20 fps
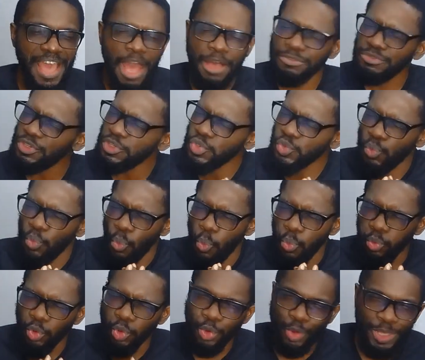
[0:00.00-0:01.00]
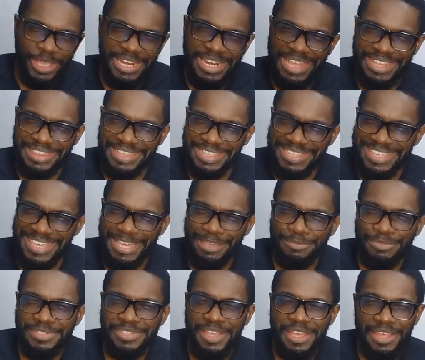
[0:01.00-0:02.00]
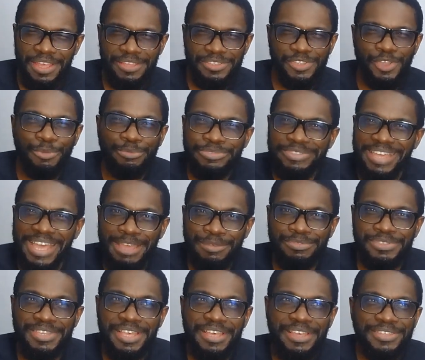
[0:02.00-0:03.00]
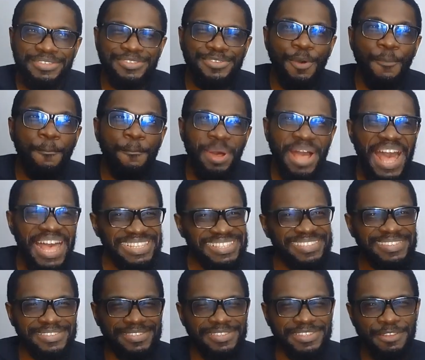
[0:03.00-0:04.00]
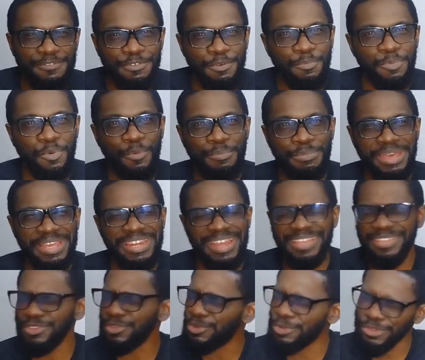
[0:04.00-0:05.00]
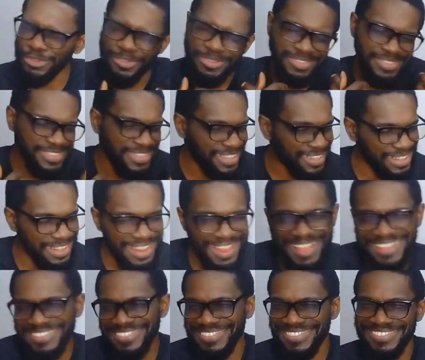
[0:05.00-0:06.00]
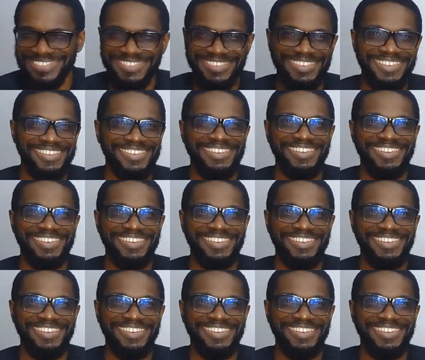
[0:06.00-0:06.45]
I was just looking at the games. Sometimes some passes Liverpool made, and you could just see class.